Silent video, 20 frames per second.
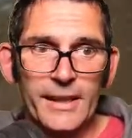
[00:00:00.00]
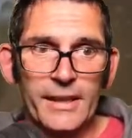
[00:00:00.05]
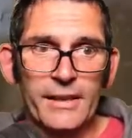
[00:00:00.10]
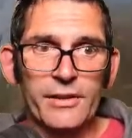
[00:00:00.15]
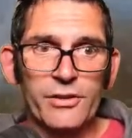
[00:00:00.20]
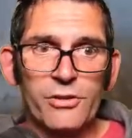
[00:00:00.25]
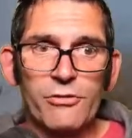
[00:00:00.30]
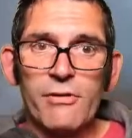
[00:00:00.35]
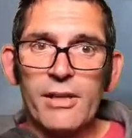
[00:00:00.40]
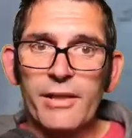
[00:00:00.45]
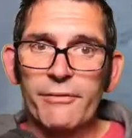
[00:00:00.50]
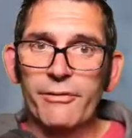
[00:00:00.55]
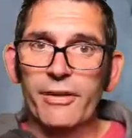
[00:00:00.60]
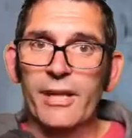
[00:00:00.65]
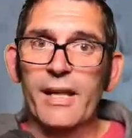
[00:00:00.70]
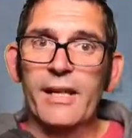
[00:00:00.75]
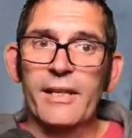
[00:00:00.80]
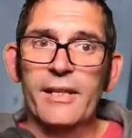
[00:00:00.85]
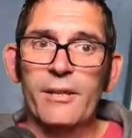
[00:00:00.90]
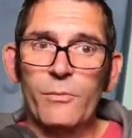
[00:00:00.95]
And it's great
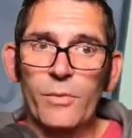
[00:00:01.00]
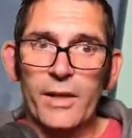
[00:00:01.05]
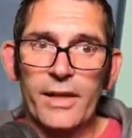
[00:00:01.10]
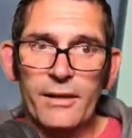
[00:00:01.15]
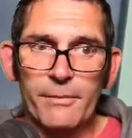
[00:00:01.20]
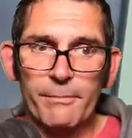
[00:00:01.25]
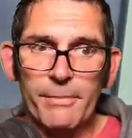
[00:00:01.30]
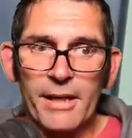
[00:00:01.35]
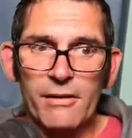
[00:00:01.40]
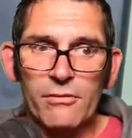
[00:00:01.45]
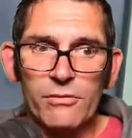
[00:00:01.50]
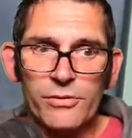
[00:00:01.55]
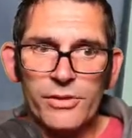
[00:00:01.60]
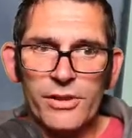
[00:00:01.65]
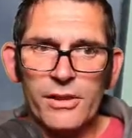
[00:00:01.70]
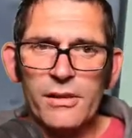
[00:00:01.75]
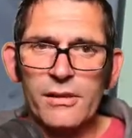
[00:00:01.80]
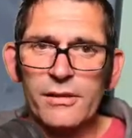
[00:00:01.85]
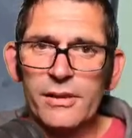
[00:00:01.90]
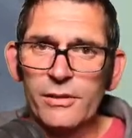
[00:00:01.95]
for getting in where the
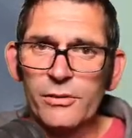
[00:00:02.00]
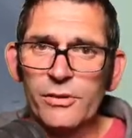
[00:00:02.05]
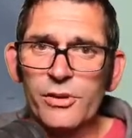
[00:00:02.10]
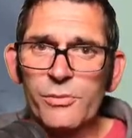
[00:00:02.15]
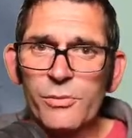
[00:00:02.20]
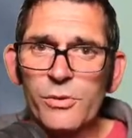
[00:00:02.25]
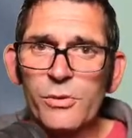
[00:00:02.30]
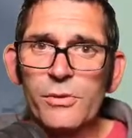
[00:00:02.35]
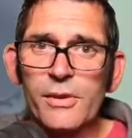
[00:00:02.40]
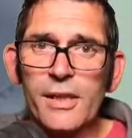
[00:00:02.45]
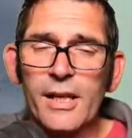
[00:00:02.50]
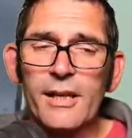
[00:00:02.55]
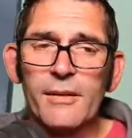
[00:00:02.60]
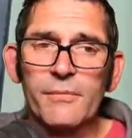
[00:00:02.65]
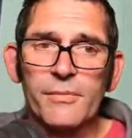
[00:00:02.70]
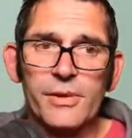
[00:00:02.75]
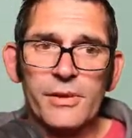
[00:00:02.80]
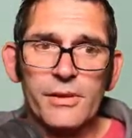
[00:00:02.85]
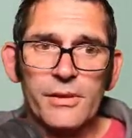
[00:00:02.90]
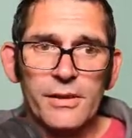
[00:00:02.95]
barrels are and in the small
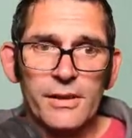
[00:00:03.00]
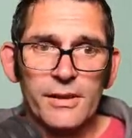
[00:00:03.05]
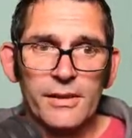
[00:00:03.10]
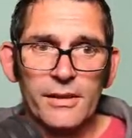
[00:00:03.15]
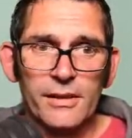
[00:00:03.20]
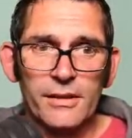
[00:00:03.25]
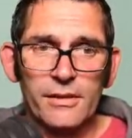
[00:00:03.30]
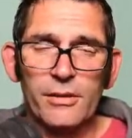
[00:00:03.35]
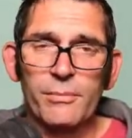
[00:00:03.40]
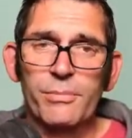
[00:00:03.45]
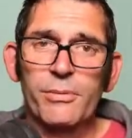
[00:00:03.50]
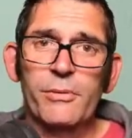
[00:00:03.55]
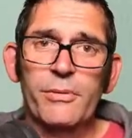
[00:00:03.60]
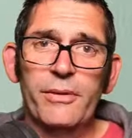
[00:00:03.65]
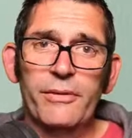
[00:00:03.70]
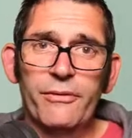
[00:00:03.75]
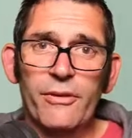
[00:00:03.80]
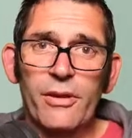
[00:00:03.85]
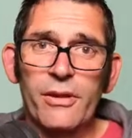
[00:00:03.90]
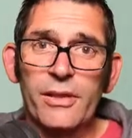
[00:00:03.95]
gaps. And you
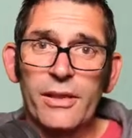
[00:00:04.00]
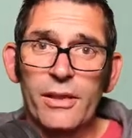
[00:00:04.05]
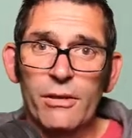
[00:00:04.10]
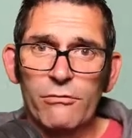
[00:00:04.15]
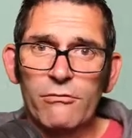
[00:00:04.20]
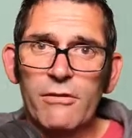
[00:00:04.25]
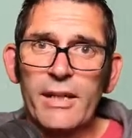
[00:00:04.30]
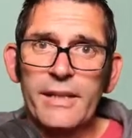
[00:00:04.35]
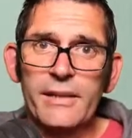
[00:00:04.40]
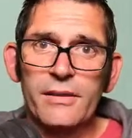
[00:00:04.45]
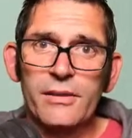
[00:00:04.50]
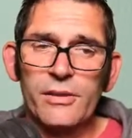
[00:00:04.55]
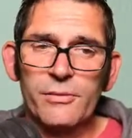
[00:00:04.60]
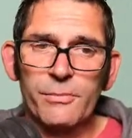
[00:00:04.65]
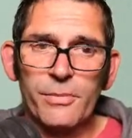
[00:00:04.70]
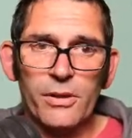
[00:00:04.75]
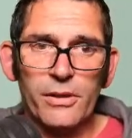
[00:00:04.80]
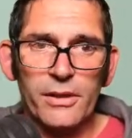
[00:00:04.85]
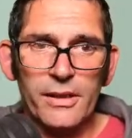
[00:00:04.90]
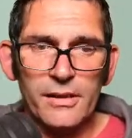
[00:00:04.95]
probably find it'll rain
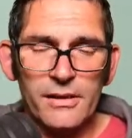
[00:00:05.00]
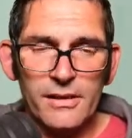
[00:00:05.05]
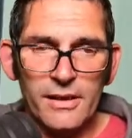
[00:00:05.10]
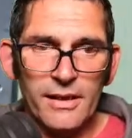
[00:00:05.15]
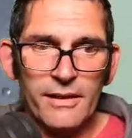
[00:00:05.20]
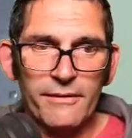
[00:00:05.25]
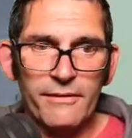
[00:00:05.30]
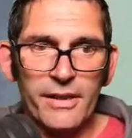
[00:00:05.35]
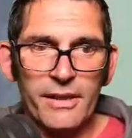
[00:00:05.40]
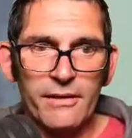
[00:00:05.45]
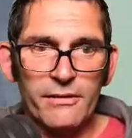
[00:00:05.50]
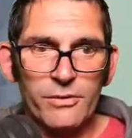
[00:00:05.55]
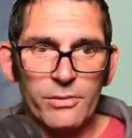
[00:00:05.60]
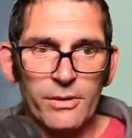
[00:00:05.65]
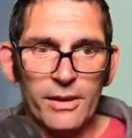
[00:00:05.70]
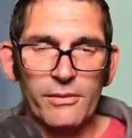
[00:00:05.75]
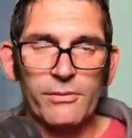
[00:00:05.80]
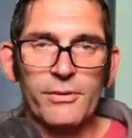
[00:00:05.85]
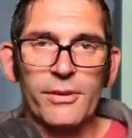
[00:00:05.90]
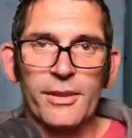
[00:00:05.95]
spiders out of there
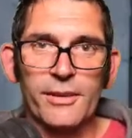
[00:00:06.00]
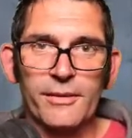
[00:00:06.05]
as well.